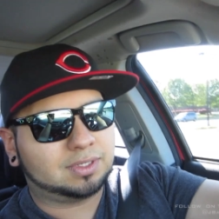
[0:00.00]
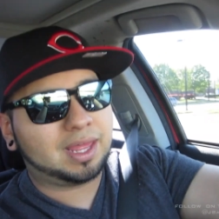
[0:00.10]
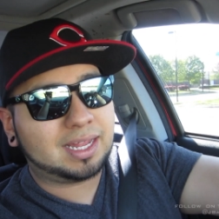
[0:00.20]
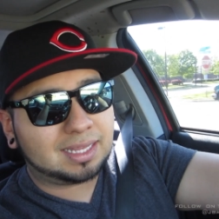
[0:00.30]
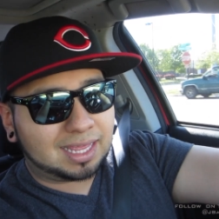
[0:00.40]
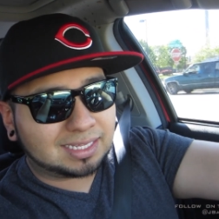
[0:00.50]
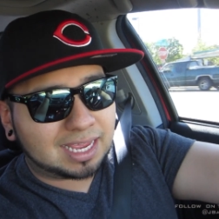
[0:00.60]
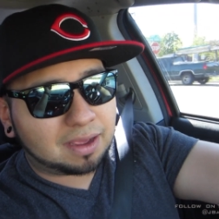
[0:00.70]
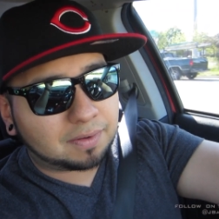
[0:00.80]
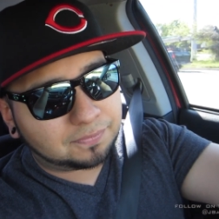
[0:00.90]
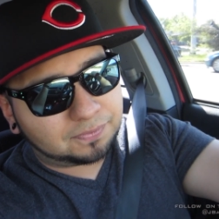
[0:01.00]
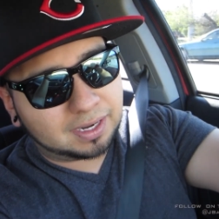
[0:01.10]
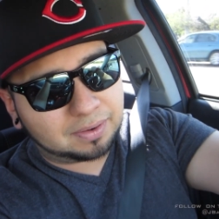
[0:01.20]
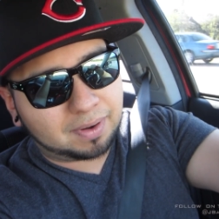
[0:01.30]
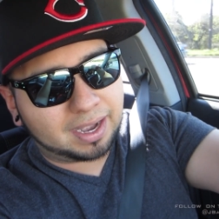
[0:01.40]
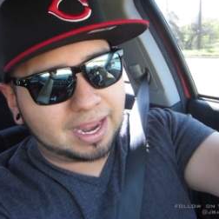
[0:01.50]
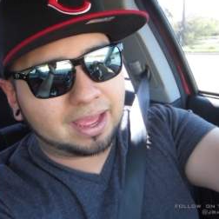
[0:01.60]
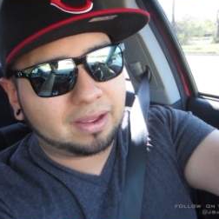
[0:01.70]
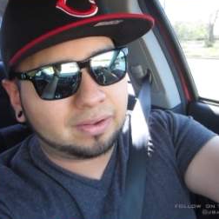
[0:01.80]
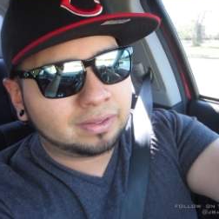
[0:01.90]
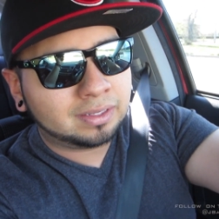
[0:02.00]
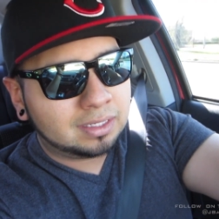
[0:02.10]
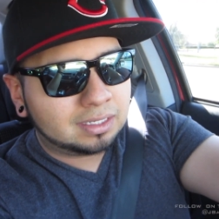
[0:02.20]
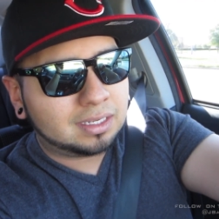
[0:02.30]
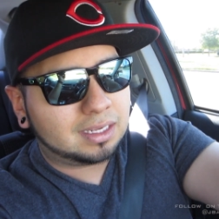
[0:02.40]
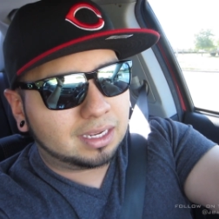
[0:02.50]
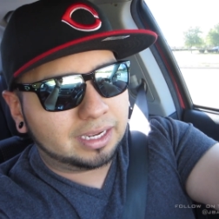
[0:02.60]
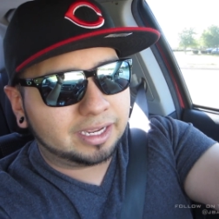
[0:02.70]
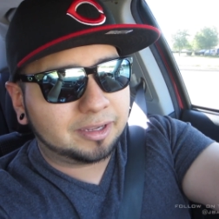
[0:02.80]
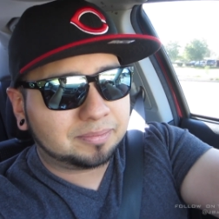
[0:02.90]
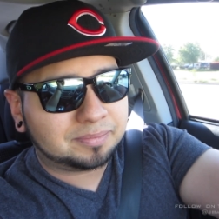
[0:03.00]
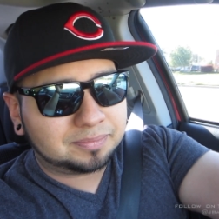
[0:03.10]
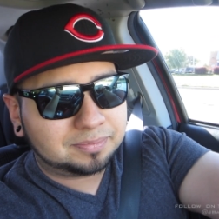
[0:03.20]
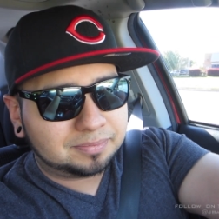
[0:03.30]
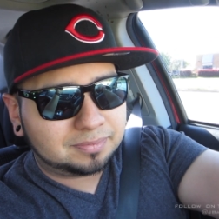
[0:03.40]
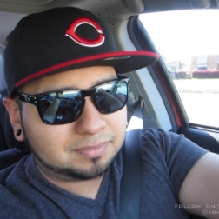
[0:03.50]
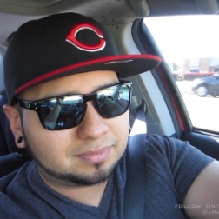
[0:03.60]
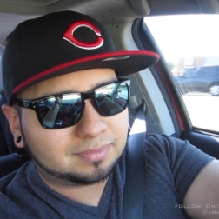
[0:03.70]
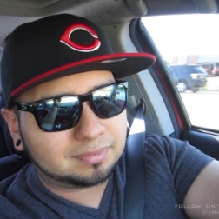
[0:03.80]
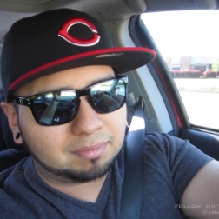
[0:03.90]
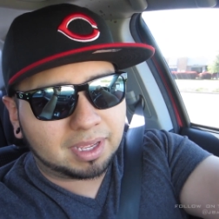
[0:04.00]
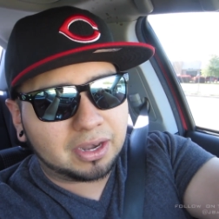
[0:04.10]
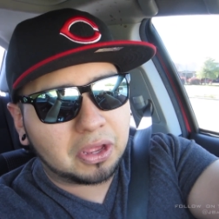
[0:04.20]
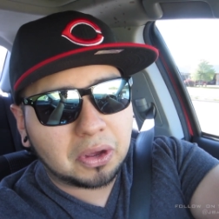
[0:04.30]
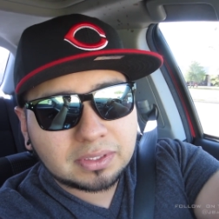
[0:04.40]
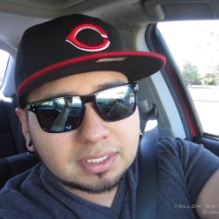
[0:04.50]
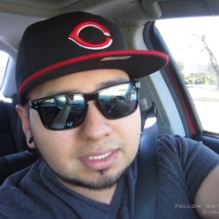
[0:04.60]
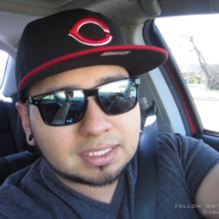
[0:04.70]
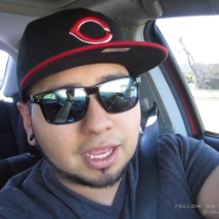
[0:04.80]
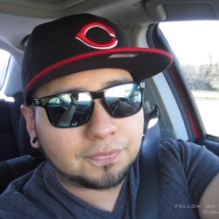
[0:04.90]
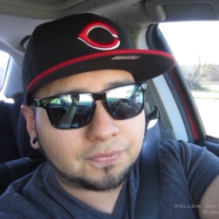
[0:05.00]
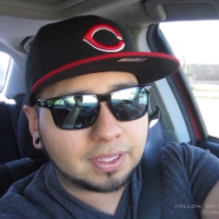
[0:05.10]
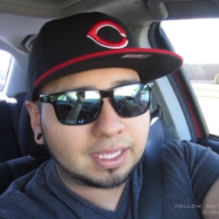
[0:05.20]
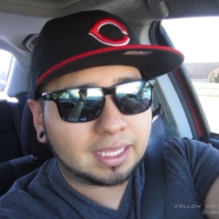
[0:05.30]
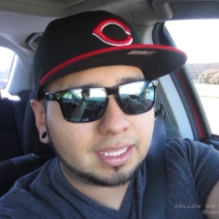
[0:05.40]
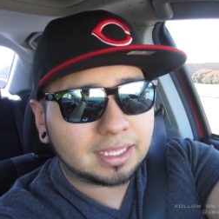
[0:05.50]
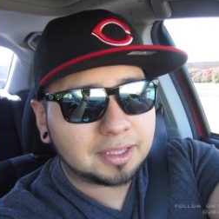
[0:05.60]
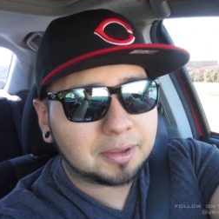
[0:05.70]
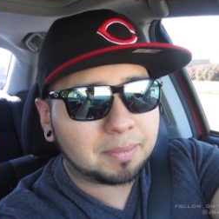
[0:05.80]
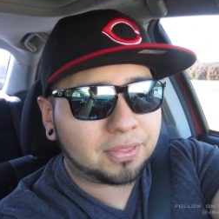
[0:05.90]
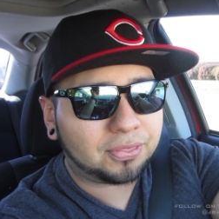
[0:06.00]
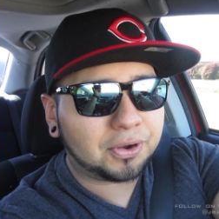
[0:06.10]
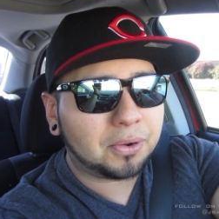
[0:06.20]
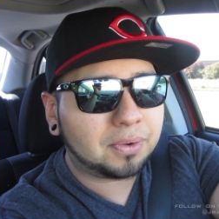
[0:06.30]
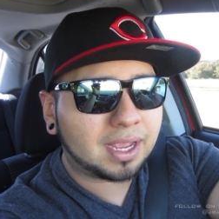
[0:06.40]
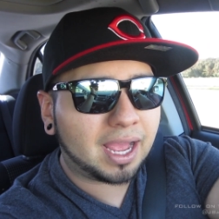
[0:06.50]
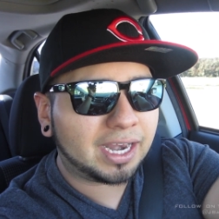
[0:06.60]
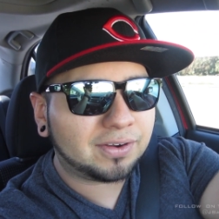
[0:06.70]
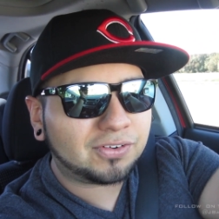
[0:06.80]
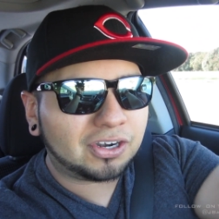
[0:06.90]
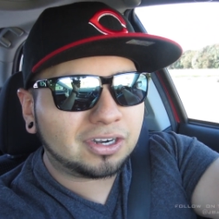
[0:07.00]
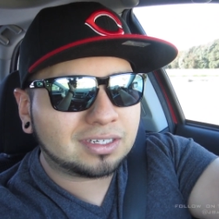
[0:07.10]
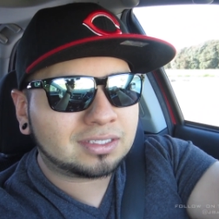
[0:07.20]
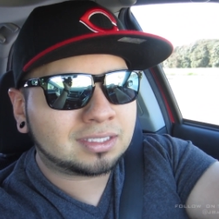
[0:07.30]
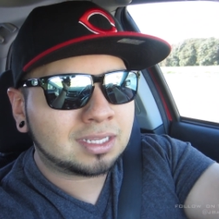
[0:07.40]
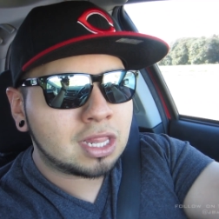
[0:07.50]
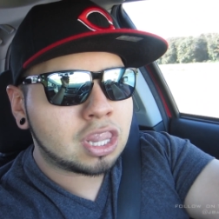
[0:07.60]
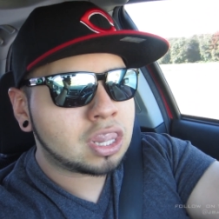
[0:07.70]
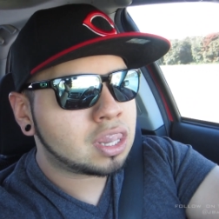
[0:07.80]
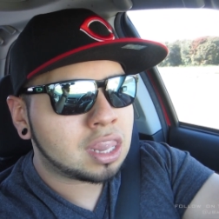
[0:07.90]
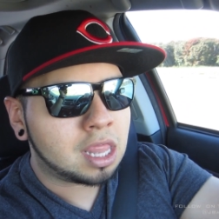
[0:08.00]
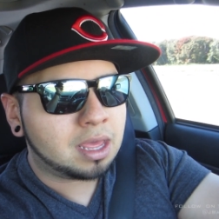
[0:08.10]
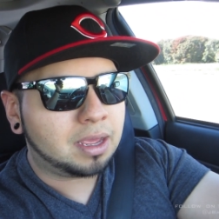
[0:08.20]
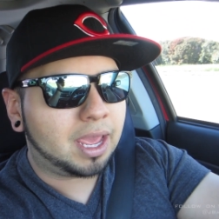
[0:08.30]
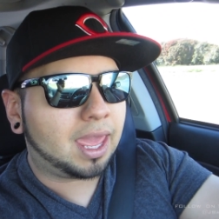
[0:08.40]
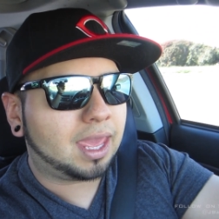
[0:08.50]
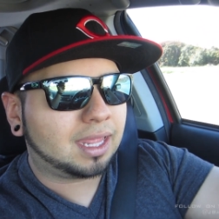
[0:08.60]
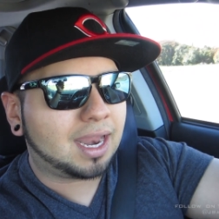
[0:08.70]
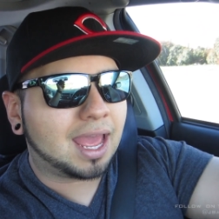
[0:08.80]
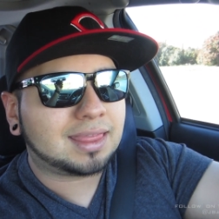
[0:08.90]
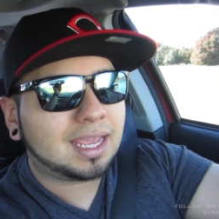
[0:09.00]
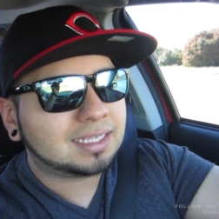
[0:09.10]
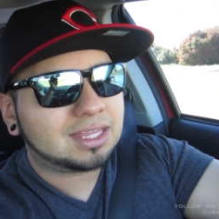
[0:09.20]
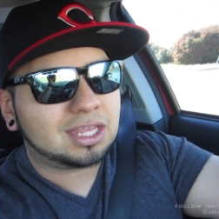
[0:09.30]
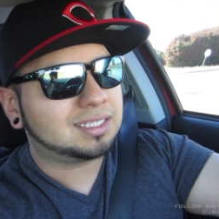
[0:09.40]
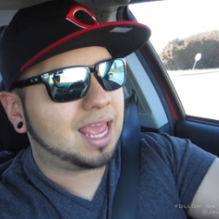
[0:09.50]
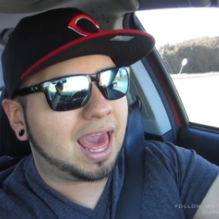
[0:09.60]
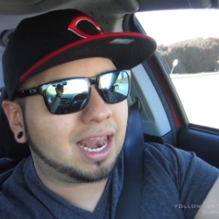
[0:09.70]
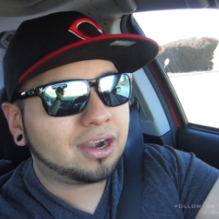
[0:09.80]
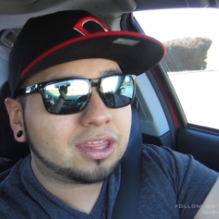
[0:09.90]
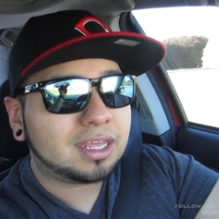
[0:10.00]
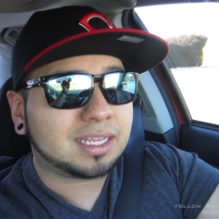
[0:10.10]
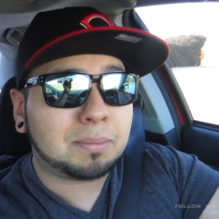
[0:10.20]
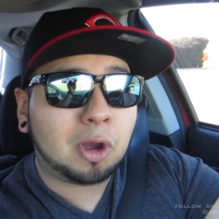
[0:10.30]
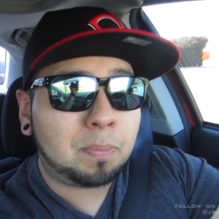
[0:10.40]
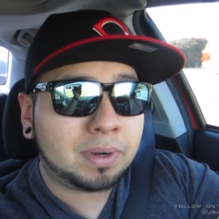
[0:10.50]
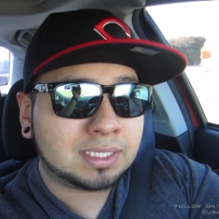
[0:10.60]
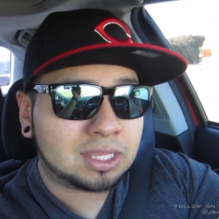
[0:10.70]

so that that's how i'm feeling right now um, my nose is stuffy my throat kind of hurts and i think it's just allergies i'm hoping